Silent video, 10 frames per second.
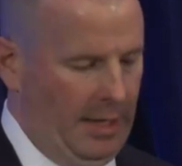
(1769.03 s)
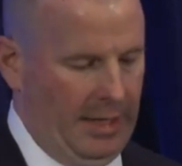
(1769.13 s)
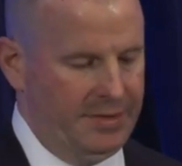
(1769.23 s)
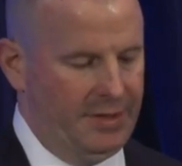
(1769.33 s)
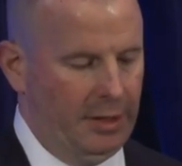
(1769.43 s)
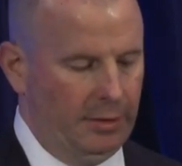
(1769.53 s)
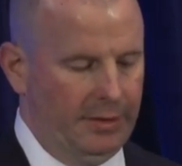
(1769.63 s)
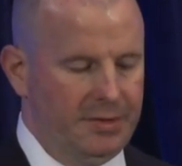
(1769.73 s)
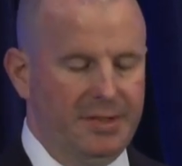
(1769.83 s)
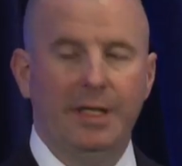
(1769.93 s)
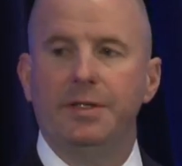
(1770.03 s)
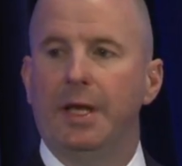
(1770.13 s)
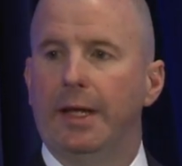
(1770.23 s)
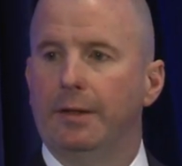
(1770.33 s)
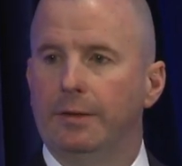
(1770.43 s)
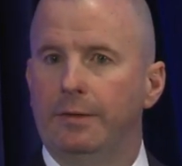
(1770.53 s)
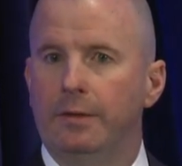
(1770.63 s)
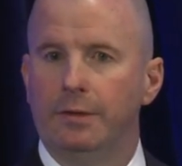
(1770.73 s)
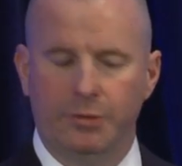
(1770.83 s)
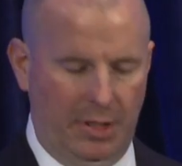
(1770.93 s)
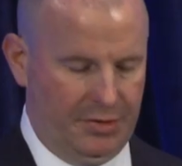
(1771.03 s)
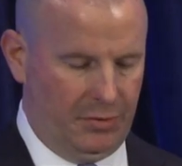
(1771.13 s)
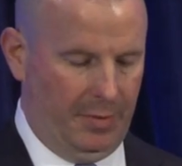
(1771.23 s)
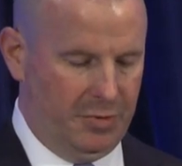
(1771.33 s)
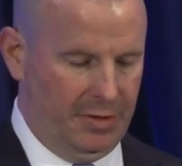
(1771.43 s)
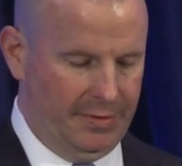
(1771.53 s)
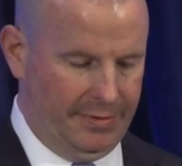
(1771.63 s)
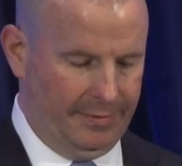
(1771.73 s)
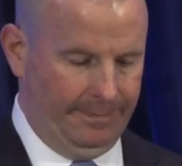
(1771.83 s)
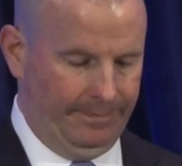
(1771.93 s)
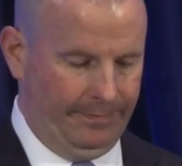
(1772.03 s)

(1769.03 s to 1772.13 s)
has yielded detailed transcriptions.